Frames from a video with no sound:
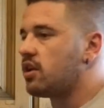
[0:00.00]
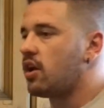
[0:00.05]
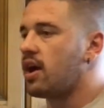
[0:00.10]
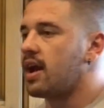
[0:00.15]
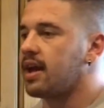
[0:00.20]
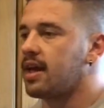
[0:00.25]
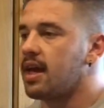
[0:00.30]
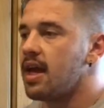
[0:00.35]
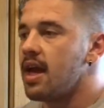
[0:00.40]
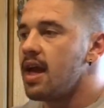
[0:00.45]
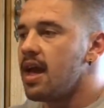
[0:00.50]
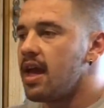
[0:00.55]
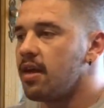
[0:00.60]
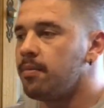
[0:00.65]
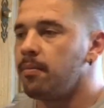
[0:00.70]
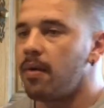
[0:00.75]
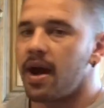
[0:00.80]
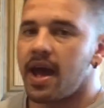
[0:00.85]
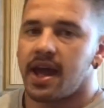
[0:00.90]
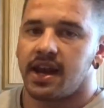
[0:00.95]
like
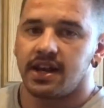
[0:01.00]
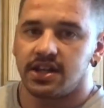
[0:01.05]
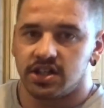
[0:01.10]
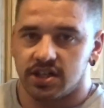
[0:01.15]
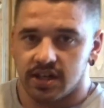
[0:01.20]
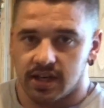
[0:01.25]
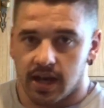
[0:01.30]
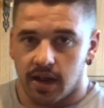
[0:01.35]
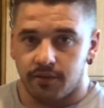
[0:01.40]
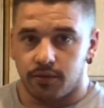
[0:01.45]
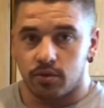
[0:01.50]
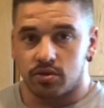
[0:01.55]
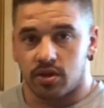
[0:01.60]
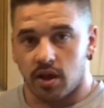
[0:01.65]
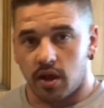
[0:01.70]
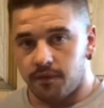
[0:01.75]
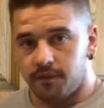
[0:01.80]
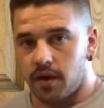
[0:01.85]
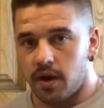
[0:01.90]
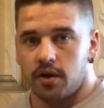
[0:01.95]
if my energy levels
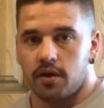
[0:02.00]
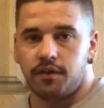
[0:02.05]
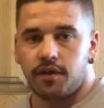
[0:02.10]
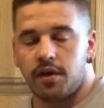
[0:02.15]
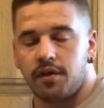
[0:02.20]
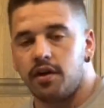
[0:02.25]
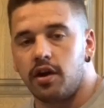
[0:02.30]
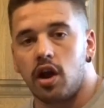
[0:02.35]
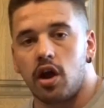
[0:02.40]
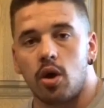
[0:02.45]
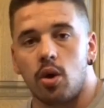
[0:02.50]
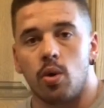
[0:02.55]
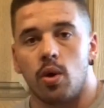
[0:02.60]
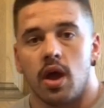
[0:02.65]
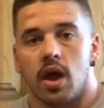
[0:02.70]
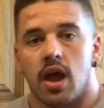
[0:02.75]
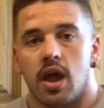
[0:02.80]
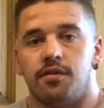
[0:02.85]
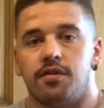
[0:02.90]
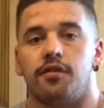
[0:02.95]
are very, very low,
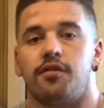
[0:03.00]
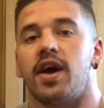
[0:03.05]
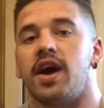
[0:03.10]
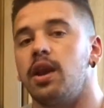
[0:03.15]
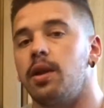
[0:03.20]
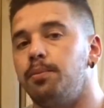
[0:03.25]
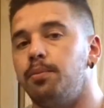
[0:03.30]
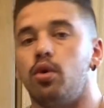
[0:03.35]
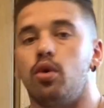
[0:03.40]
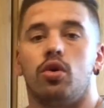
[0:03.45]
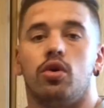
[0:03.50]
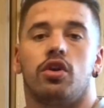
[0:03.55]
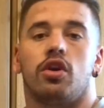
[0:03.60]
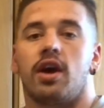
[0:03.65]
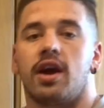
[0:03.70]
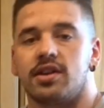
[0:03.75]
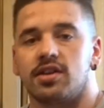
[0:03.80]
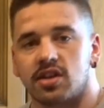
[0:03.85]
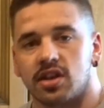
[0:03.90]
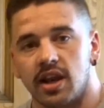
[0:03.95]
if I've had a poor
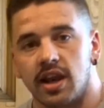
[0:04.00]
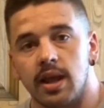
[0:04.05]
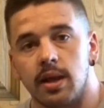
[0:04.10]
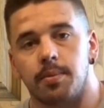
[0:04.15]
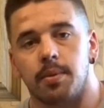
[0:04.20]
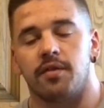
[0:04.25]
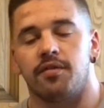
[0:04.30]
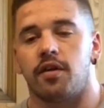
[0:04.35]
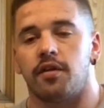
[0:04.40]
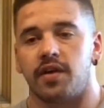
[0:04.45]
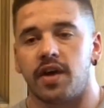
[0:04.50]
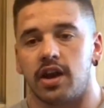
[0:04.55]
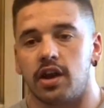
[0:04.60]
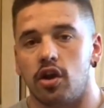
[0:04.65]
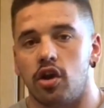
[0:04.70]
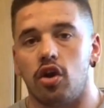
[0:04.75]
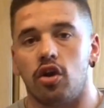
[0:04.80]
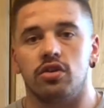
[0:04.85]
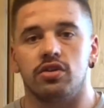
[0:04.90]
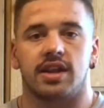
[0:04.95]
night's sleep, if I've had a
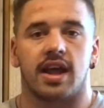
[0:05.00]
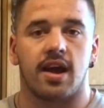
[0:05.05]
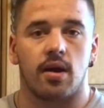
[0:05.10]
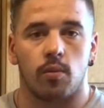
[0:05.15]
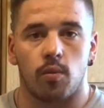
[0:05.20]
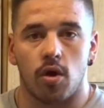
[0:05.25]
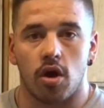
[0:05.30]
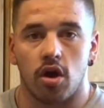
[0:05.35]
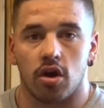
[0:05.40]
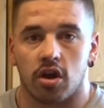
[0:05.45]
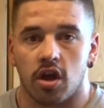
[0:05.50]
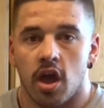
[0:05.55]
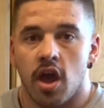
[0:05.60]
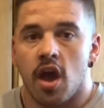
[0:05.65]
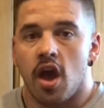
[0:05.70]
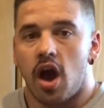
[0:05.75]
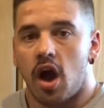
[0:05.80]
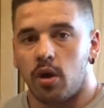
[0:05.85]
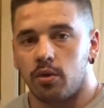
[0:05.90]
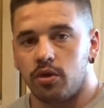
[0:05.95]
long day at work,
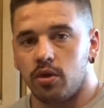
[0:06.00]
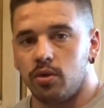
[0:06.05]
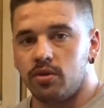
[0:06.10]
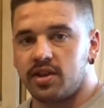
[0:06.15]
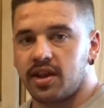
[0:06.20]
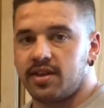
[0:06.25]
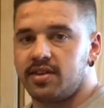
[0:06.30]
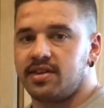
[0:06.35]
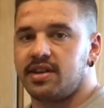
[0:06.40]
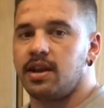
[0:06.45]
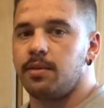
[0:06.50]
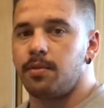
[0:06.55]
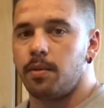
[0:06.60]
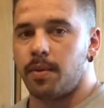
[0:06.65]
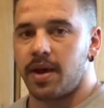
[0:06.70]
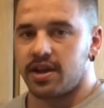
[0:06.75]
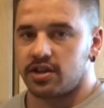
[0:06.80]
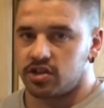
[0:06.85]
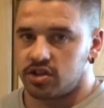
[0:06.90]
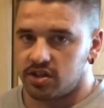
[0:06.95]
I'll use a
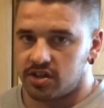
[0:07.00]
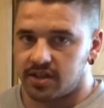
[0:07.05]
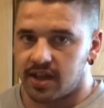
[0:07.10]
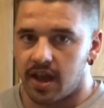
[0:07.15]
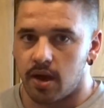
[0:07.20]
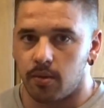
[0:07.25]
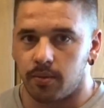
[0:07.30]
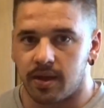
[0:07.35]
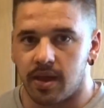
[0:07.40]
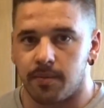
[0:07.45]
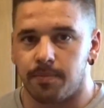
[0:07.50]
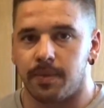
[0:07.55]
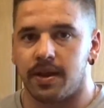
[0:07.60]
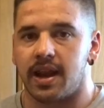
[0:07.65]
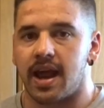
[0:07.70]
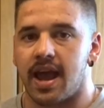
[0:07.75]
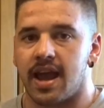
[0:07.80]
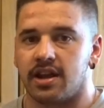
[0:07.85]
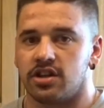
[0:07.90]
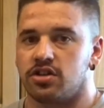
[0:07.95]
Stimimax just to help give me
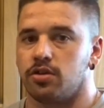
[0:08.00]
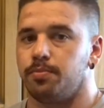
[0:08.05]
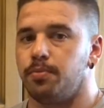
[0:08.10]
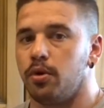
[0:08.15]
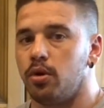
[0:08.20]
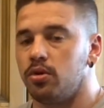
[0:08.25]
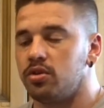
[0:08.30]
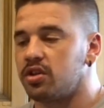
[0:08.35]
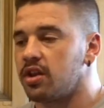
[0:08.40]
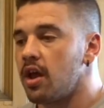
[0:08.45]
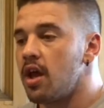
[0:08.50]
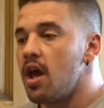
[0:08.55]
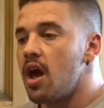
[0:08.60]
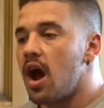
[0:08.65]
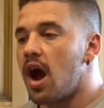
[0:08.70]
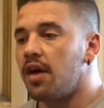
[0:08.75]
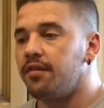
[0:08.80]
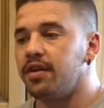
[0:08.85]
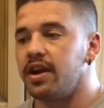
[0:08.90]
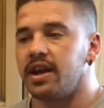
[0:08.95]
that extra boost.
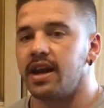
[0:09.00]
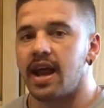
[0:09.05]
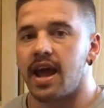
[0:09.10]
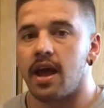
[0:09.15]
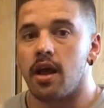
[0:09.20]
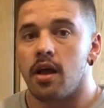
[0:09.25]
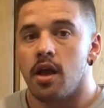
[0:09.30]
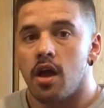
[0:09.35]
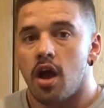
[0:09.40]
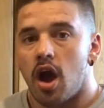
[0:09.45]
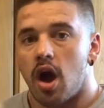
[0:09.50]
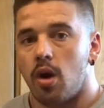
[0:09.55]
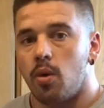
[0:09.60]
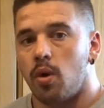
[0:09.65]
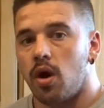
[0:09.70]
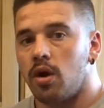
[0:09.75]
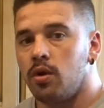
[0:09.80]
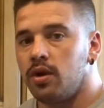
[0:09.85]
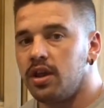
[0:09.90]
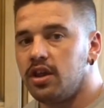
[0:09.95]
Other than that, I'll
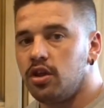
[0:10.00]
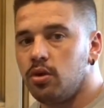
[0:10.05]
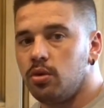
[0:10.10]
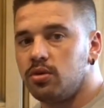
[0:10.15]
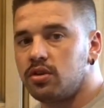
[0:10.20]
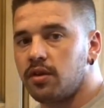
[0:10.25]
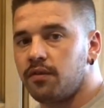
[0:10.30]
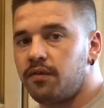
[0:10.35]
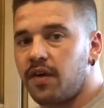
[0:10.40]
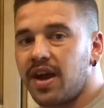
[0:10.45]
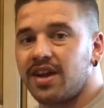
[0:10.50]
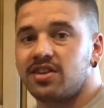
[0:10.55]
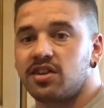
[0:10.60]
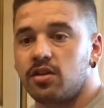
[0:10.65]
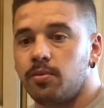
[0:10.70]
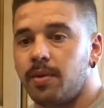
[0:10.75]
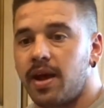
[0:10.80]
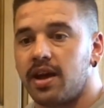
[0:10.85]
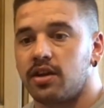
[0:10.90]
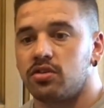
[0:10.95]
only use
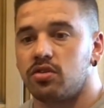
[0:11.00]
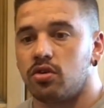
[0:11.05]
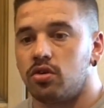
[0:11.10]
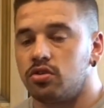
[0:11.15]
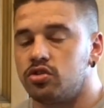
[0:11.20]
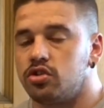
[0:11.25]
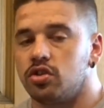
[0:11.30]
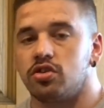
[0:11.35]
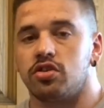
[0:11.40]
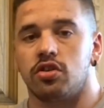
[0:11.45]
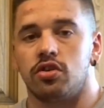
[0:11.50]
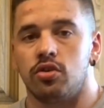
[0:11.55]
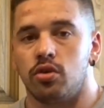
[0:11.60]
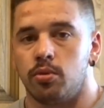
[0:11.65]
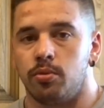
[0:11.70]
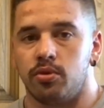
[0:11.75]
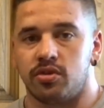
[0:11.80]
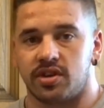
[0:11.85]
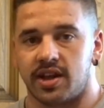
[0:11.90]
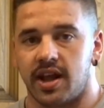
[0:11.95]
Vascumax or just a
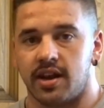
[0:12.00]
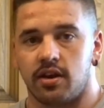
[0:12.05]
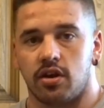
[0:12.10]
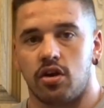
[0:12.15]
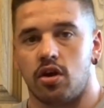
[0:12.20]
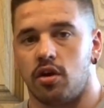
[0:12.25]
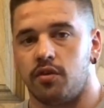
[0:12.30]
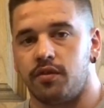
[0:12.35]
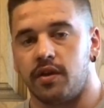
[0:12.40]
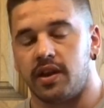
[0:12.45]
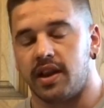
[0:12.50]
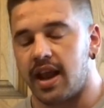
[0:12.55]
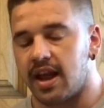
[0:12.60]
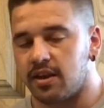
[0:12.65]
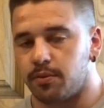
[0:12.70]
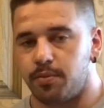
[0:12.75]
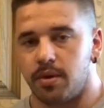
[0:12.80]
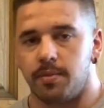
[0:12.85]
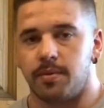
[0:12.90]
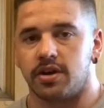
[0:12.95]
normal standard coffee.
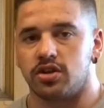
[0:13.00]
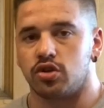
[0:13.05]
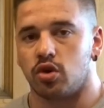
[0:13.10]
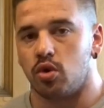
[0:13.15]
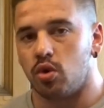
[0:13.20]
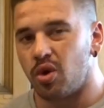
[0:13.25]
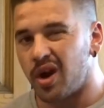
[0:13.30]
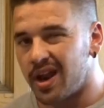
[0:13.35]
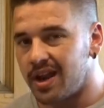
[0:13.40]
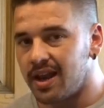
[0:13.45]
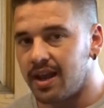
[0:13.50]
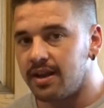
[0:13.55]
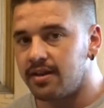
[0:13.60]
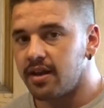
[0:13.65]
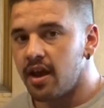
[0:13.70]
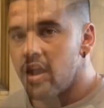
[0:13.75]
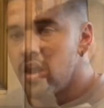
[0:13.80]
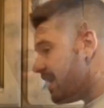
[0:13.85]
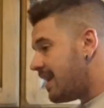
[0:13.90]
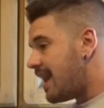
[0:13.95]
That's pretty much all I need.
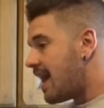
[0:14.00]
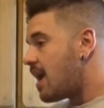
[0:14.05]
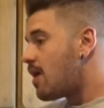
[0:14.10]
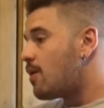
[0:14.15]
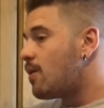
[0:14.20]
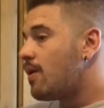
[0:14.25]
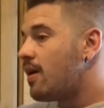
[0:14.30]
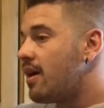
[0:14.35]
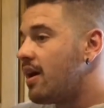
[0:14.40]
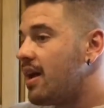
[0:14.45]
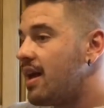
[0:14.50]
Now,